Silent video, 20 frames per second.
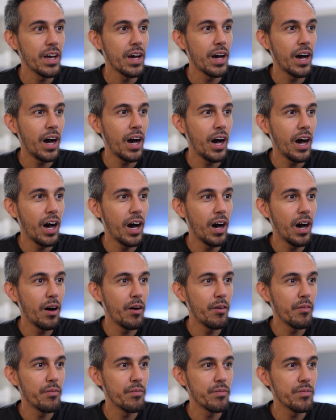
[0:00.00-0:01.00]

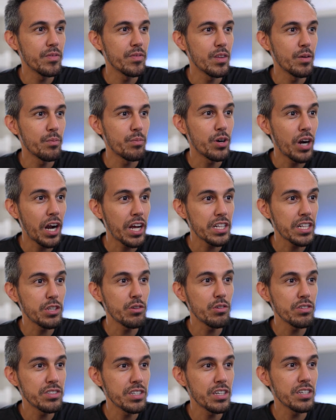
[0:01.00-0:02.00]
Um, periodically, you'll
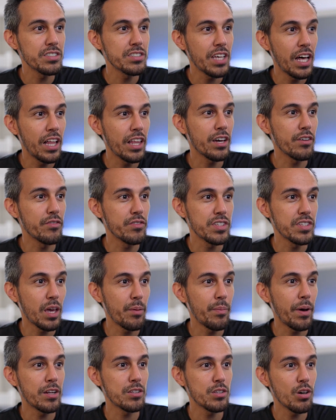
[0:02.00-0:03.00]
see a selling of the same
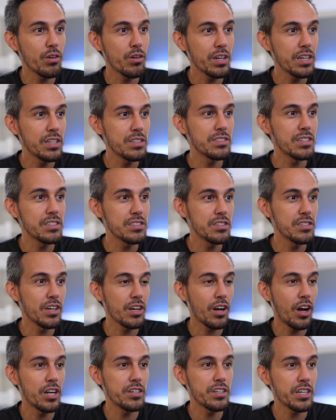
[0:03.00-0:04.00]
amount of tokens. This is the
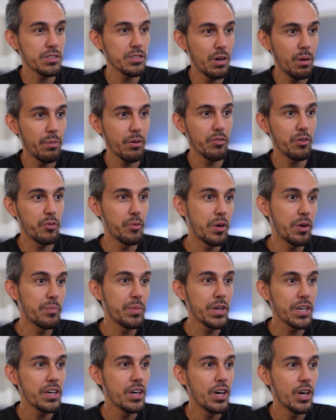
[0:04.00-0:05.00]
contract swapping for B N
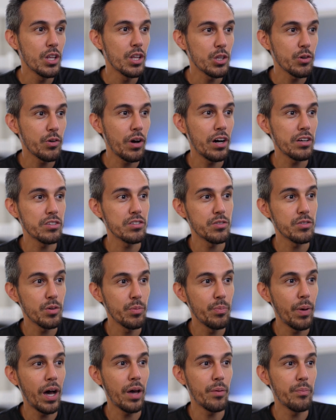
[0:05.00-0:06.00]
B to go out to, to
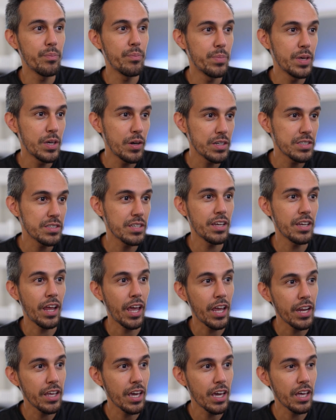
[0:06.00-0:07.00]
buy B U S D and A
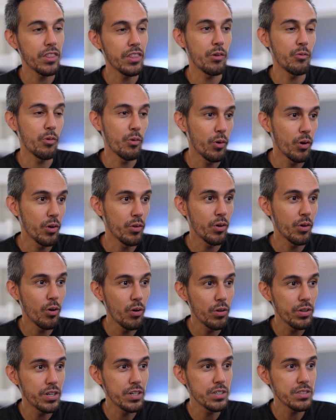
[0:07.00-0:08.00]
D A and then reward
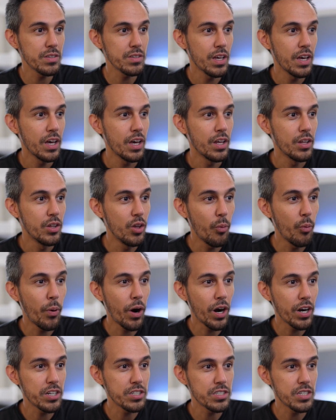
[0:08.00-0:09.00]
holders. No
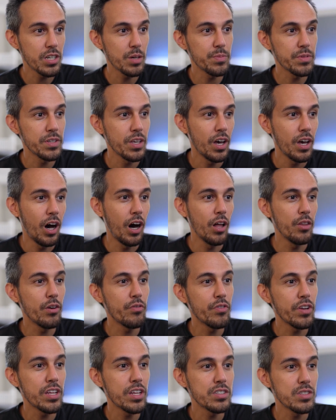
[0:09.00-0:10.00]
partnerships. Although
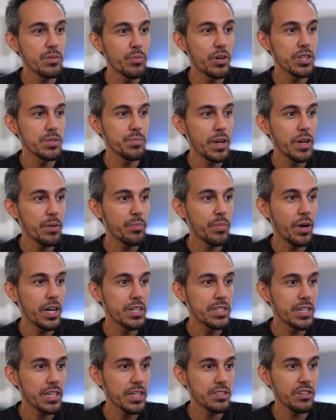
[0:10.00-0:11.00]
Affinity supports many
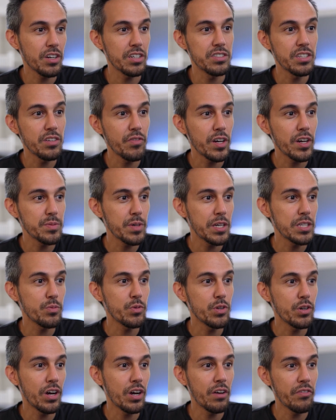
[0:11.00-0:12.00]
projects across DeFi space, we
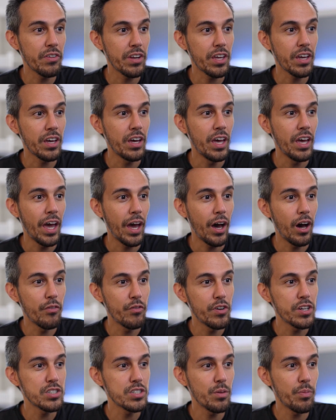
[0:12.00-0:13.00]
don't have any
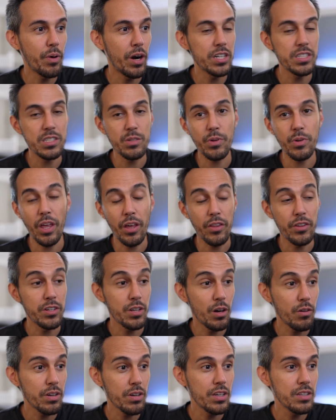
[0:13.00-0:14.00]
official partnership with other
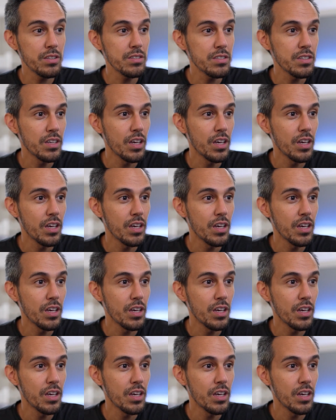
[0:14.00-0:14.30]
tokens.